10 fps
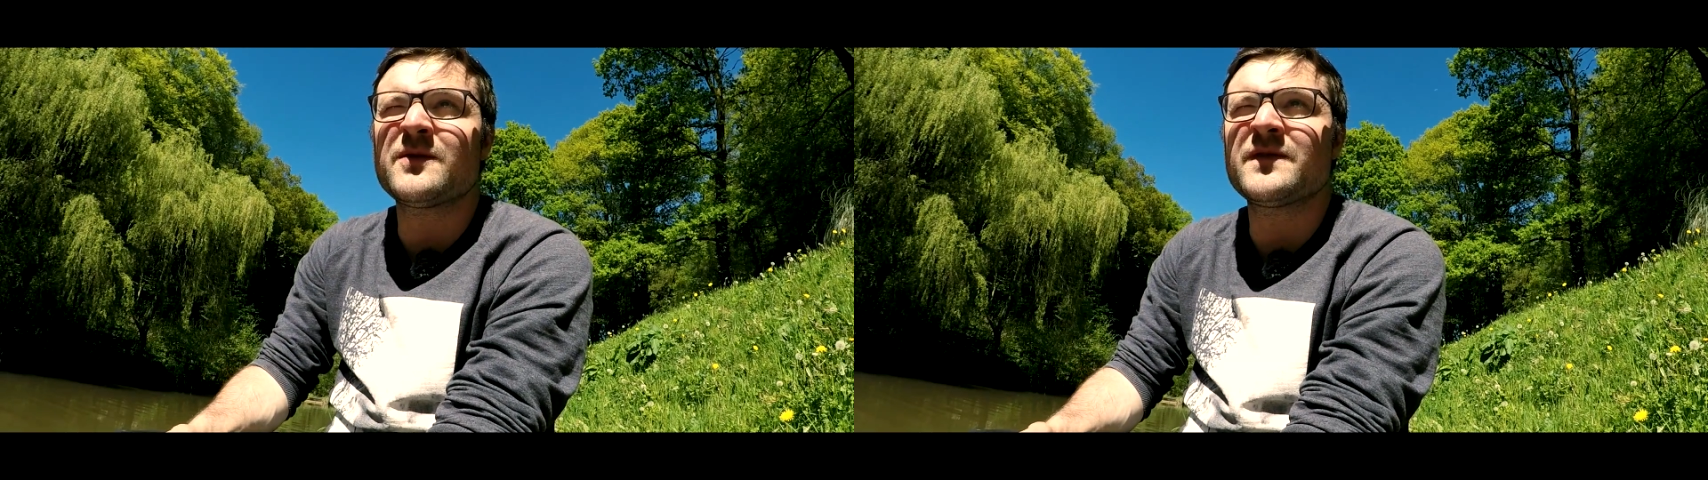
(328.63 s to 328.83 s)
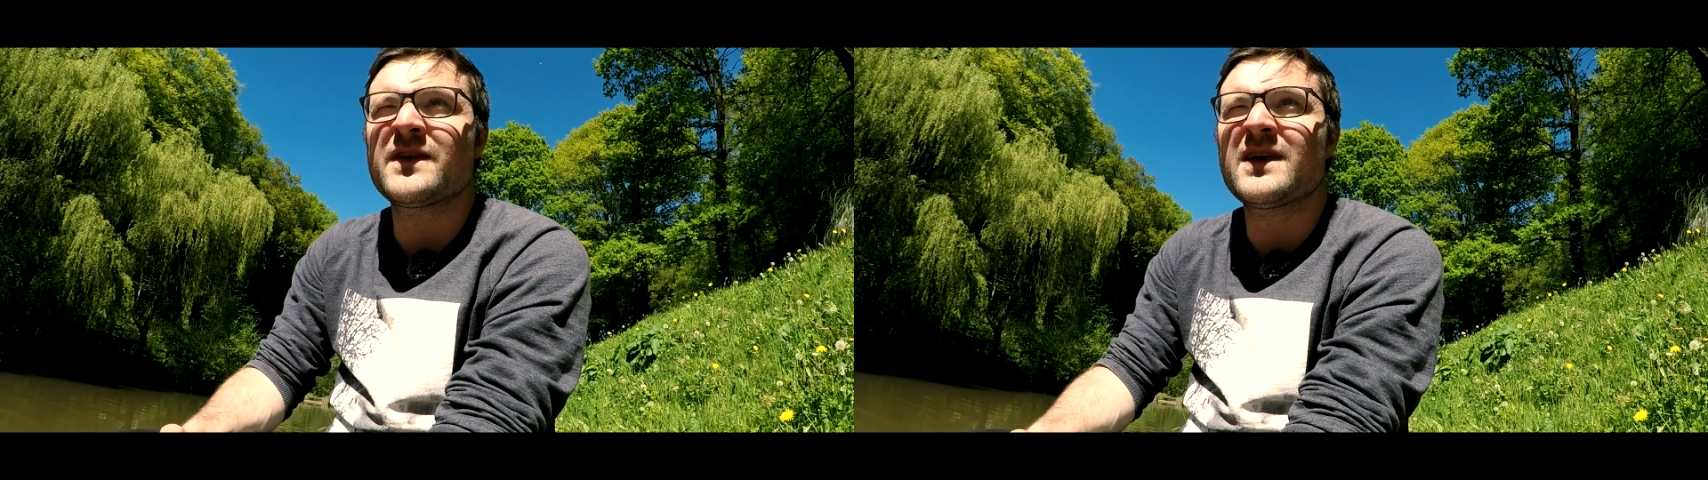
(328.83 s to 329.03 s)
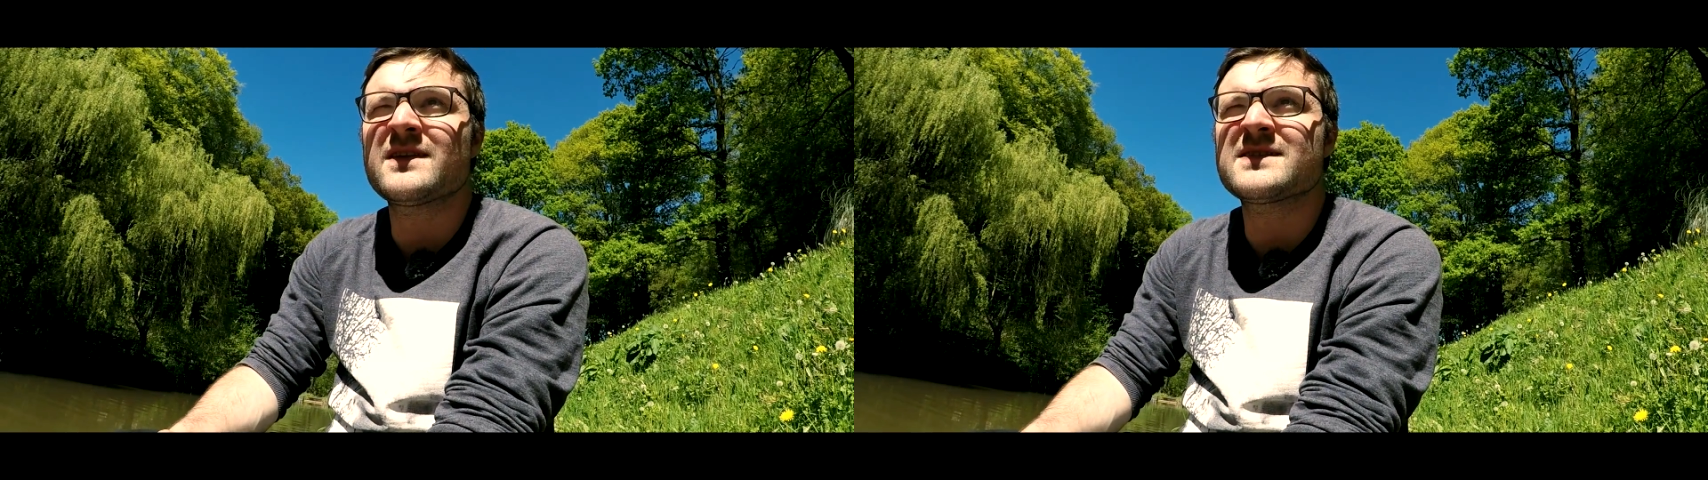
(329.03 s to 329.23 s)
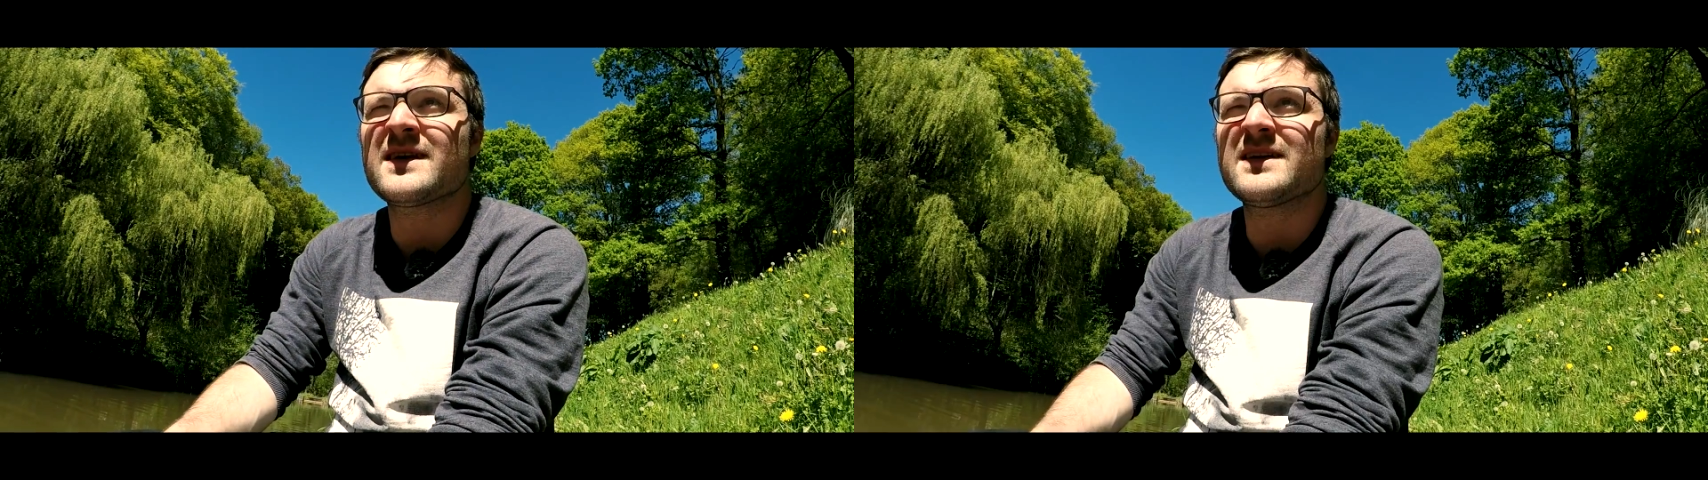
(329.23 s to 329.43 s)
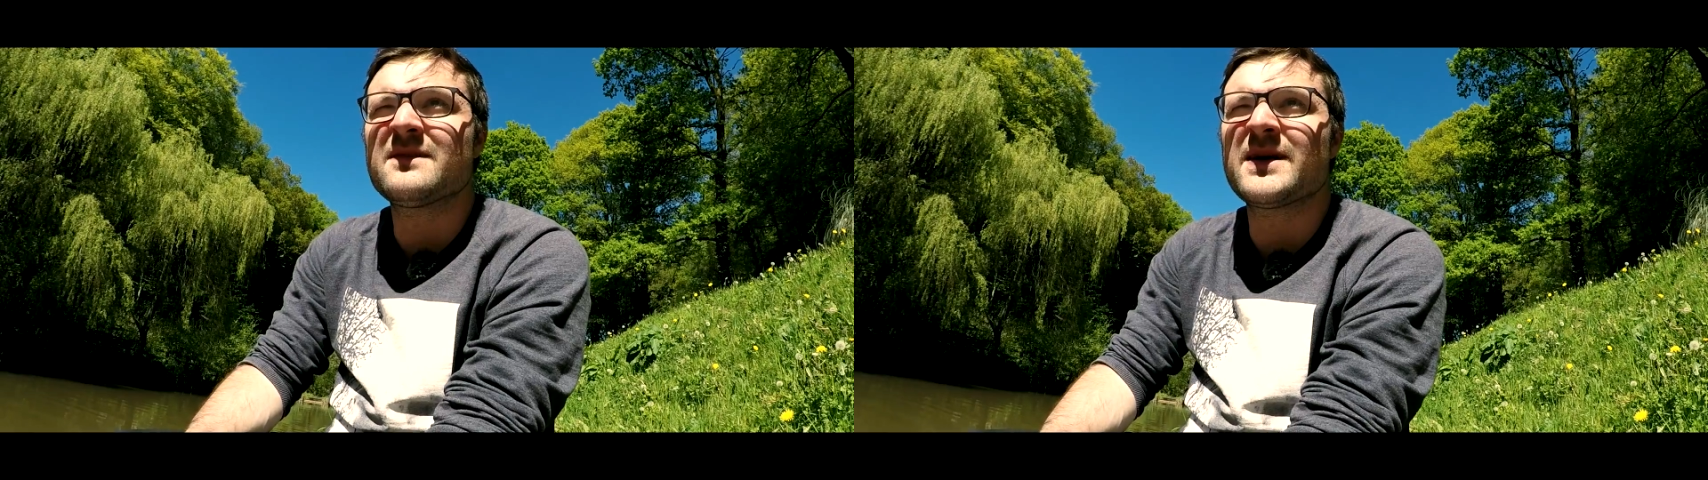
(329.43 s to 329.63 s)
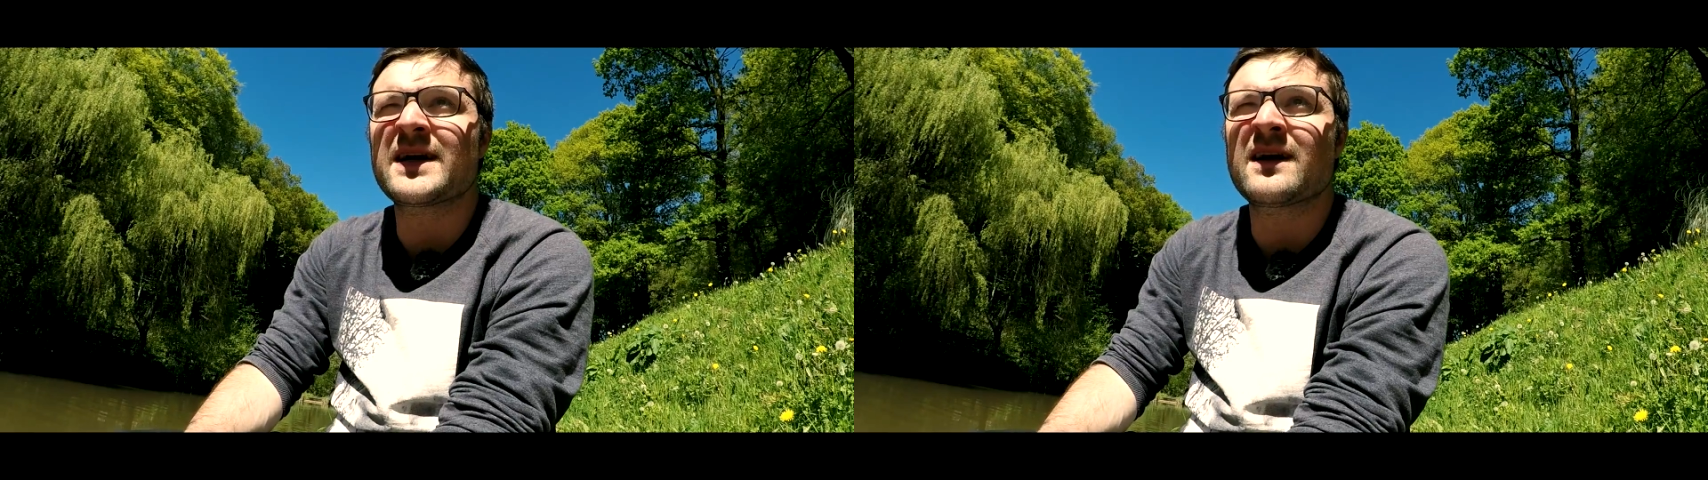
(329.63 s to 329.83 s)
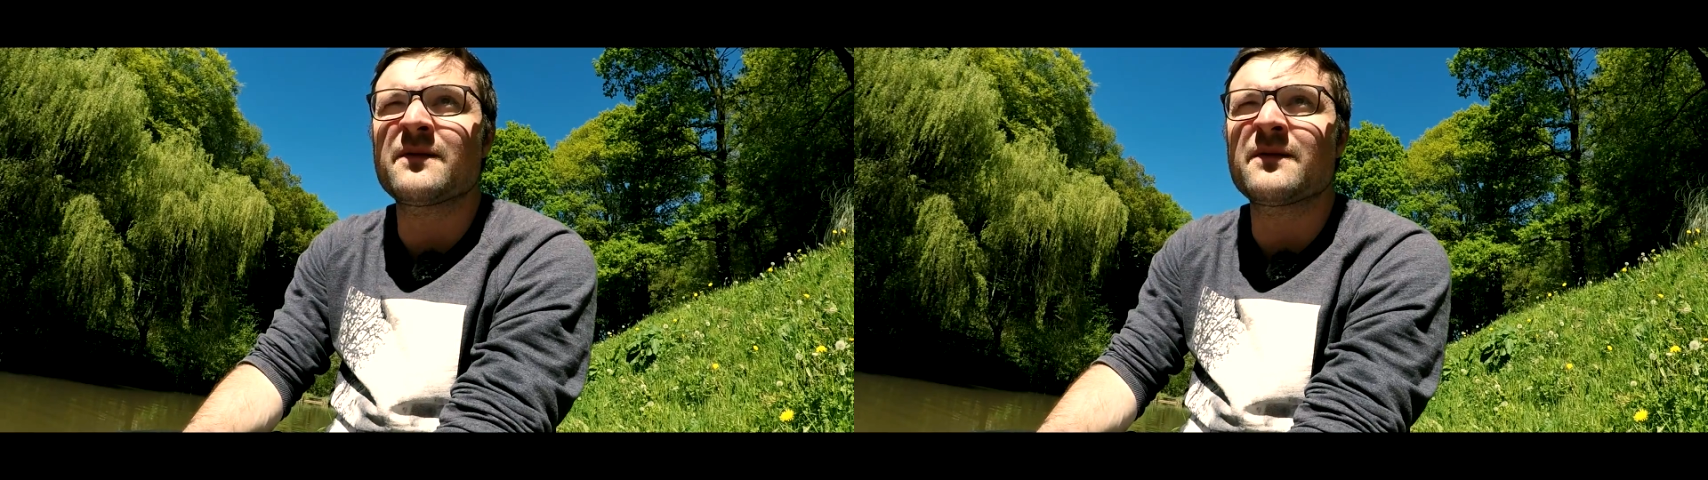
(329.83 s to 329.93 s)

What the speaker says: onto the other side of the bank.